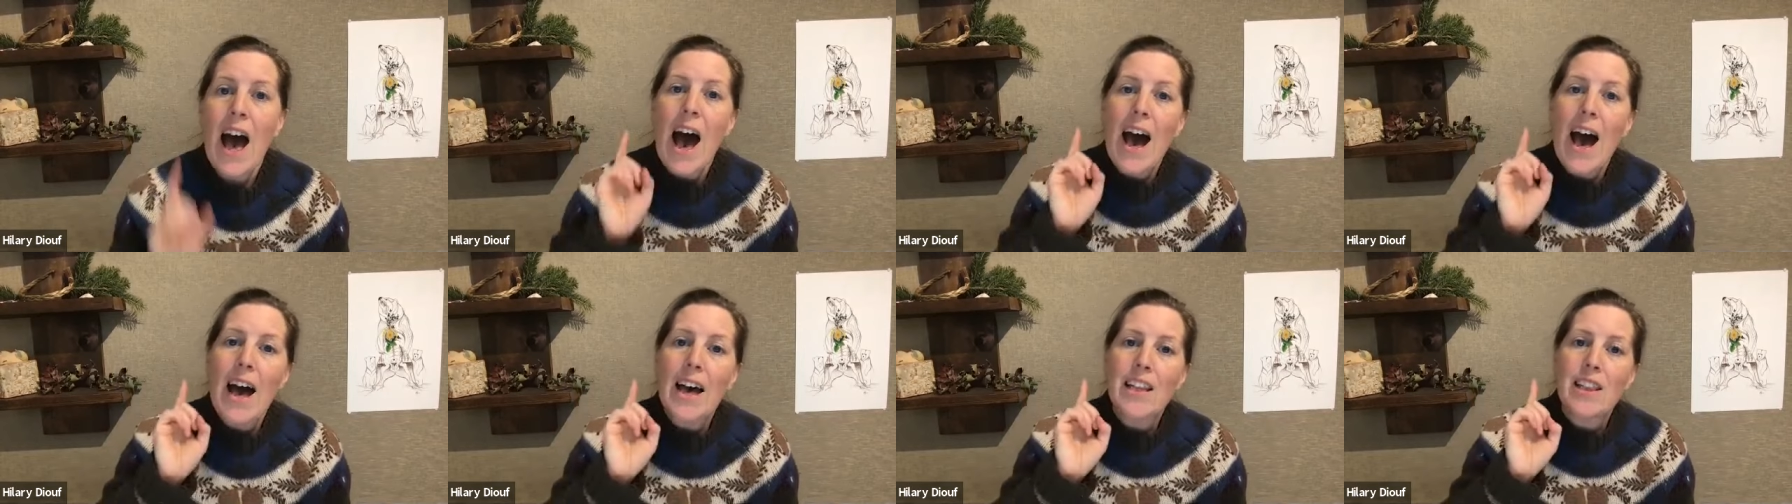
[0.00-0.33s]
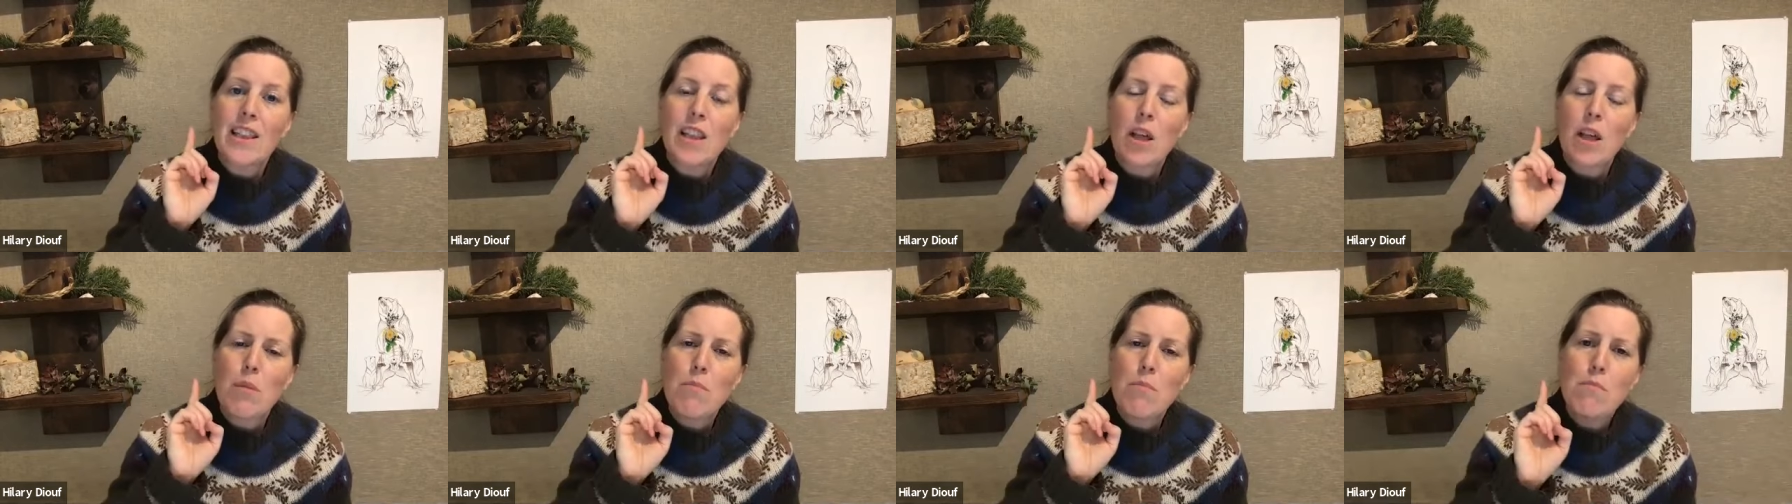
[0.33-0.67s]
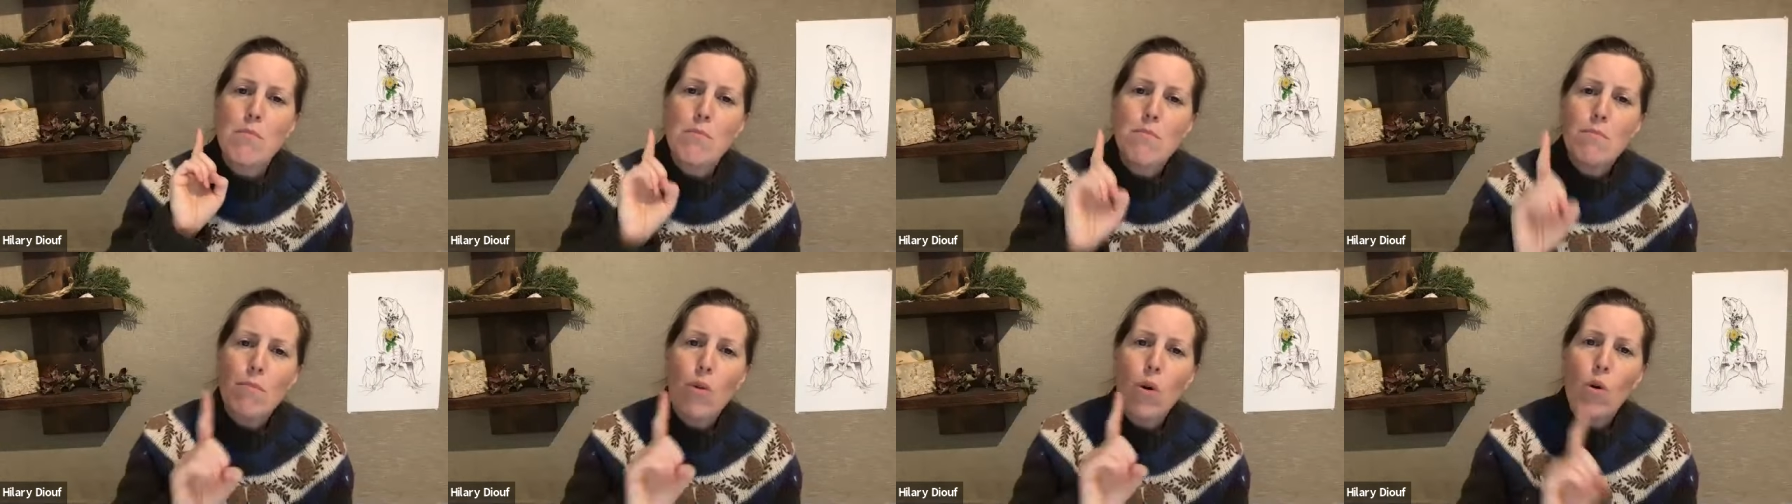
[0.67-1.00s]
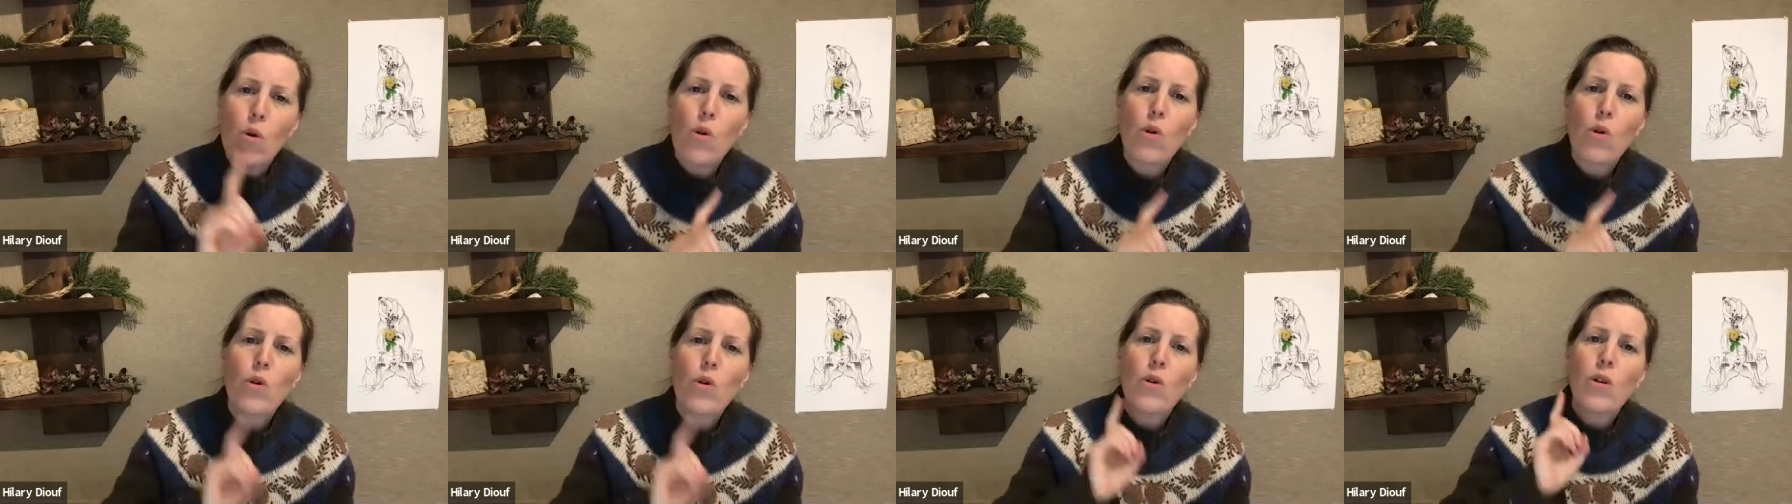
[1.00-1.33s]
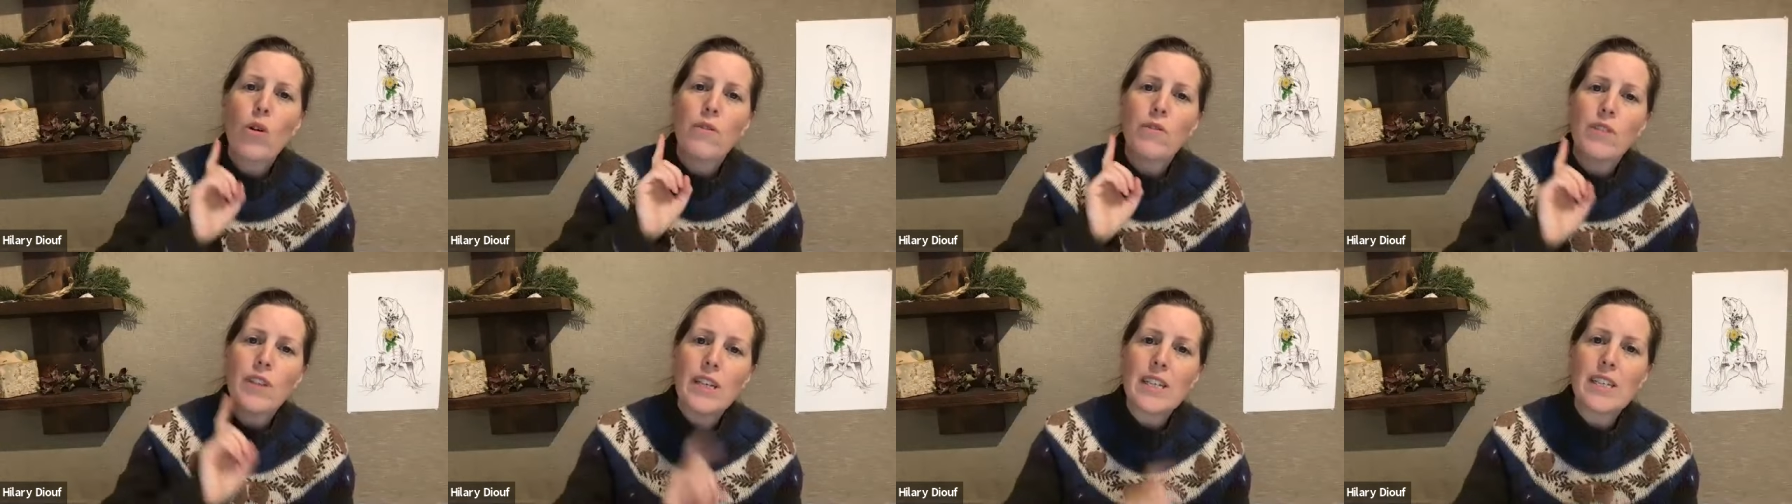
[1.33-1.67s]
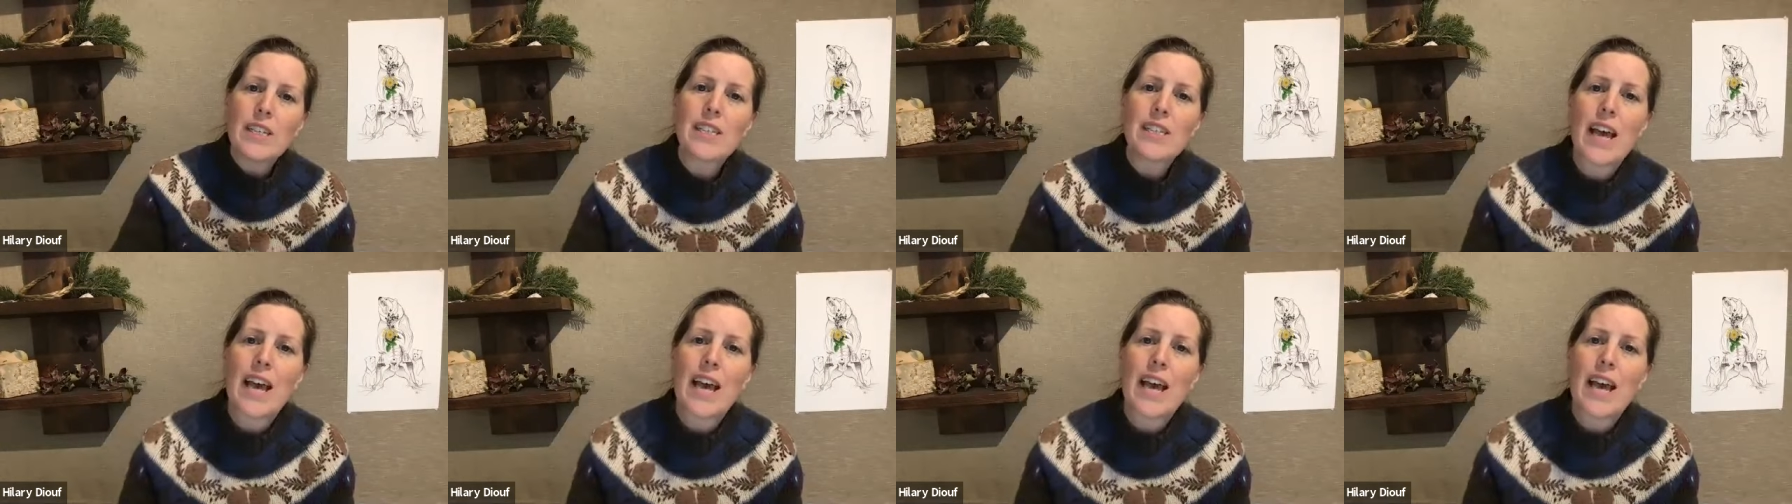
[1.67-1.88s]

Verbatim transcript: And the more of these